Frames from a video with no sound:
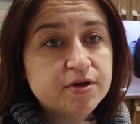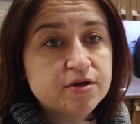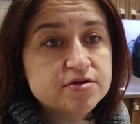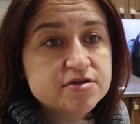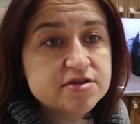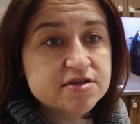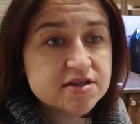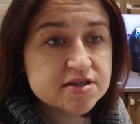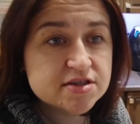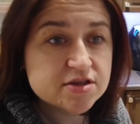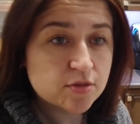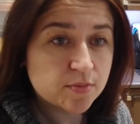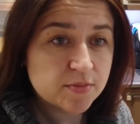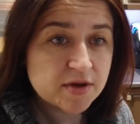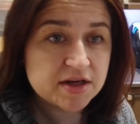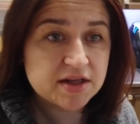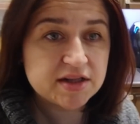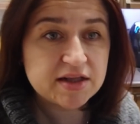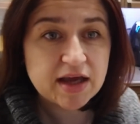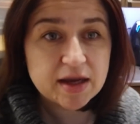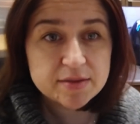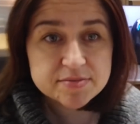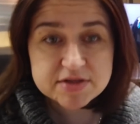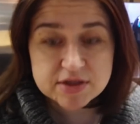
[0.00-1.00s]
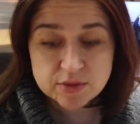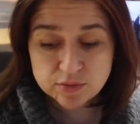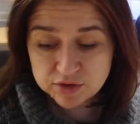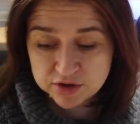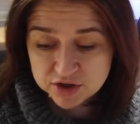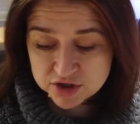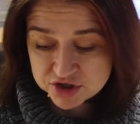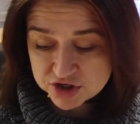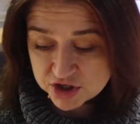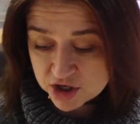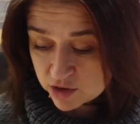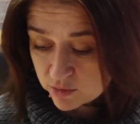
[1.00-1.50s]
because so many times I want
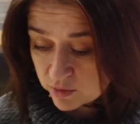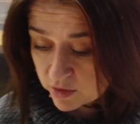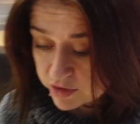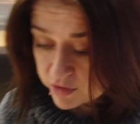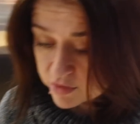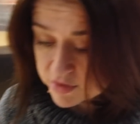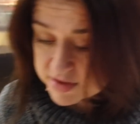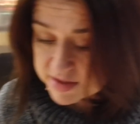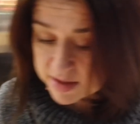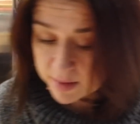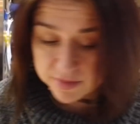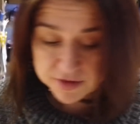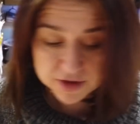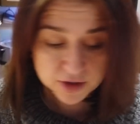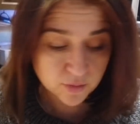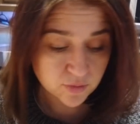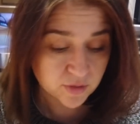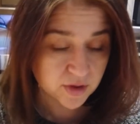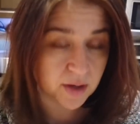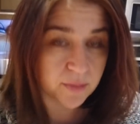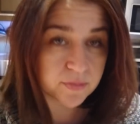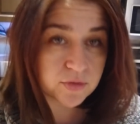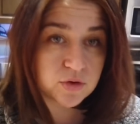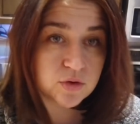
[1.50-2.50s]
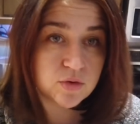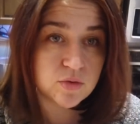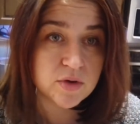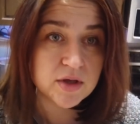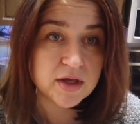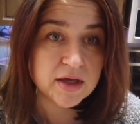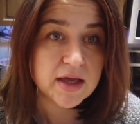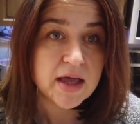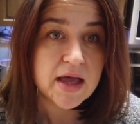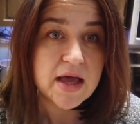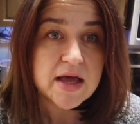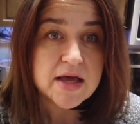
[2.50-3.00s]
to share with you something what I'm
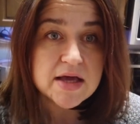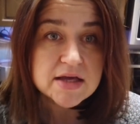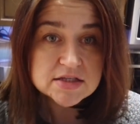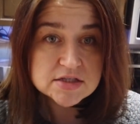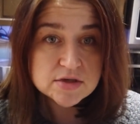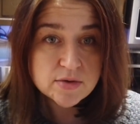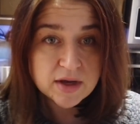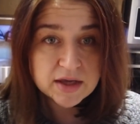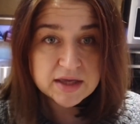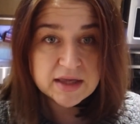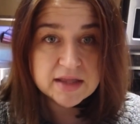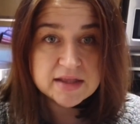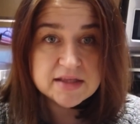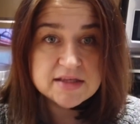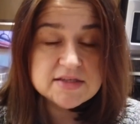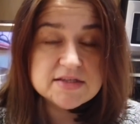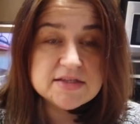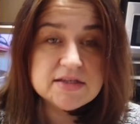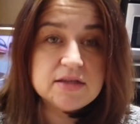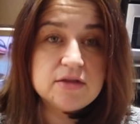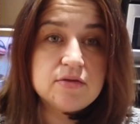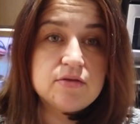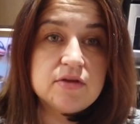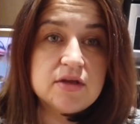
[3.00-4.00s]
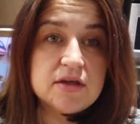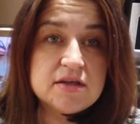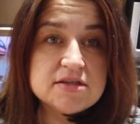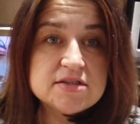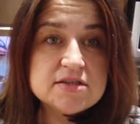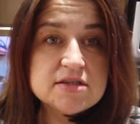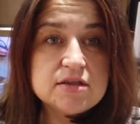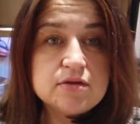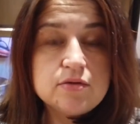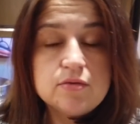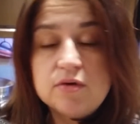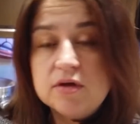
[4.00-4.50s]
doing so I can
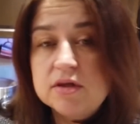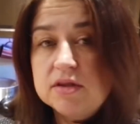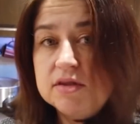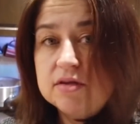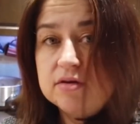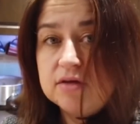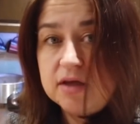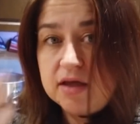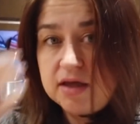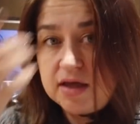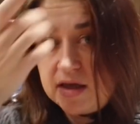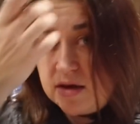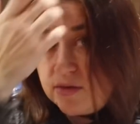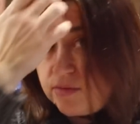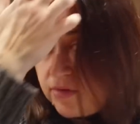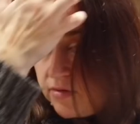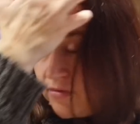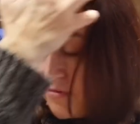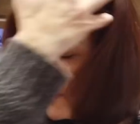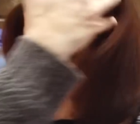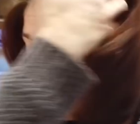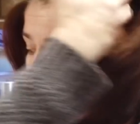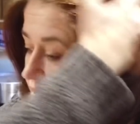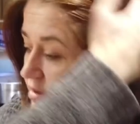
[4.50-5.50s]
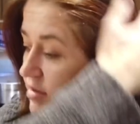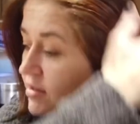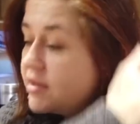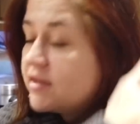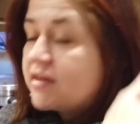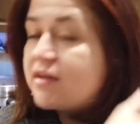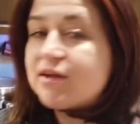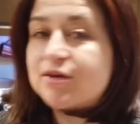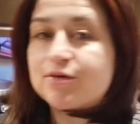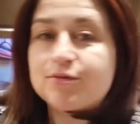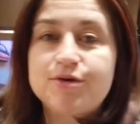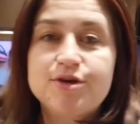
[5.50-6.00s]
easy do it with that
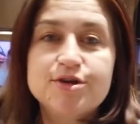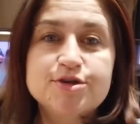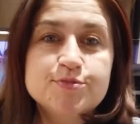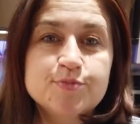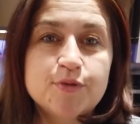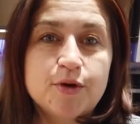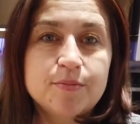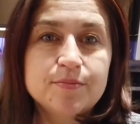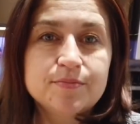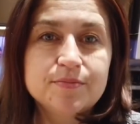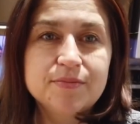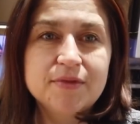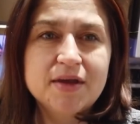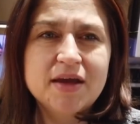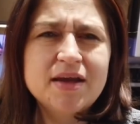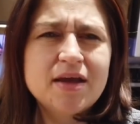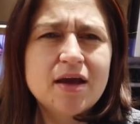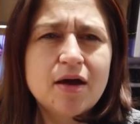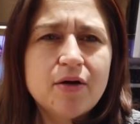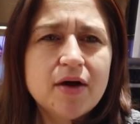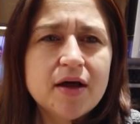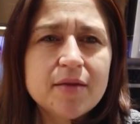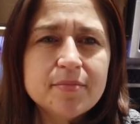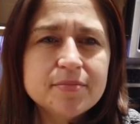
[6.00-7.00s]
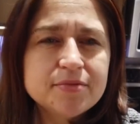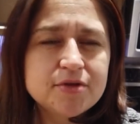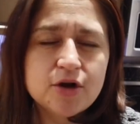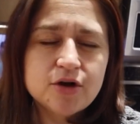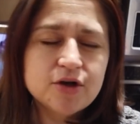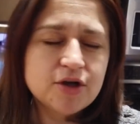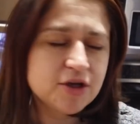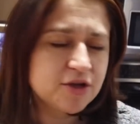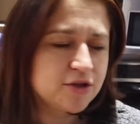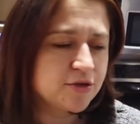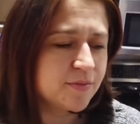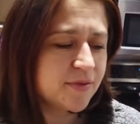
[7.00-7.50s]
little gizmo. Anyhow, I'm
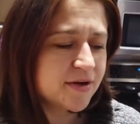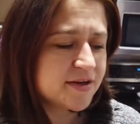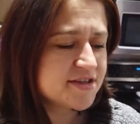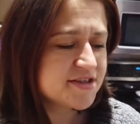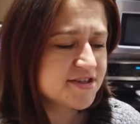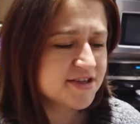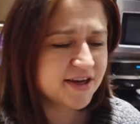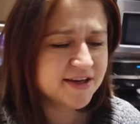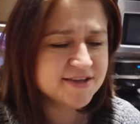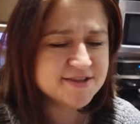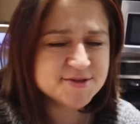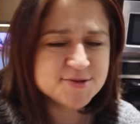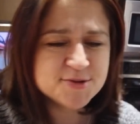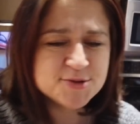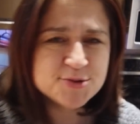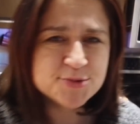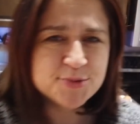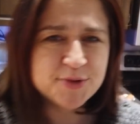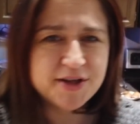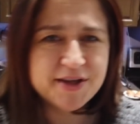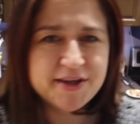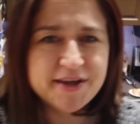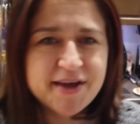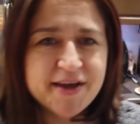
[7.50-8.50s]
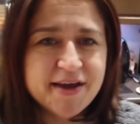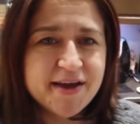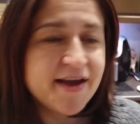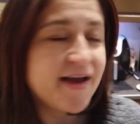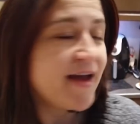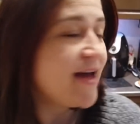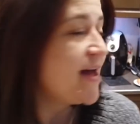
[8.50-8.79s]
talking too much, as usually.